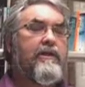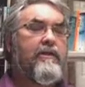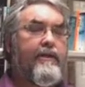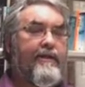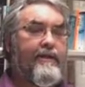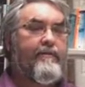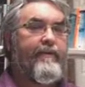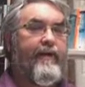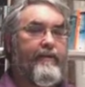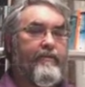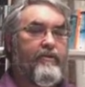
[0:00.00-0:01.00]
needed to be
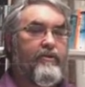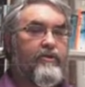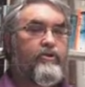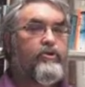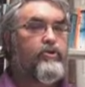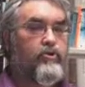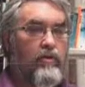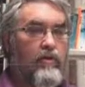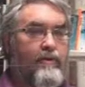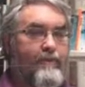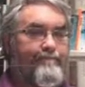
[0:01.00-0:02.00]
able to
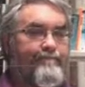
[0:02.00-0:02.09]
construct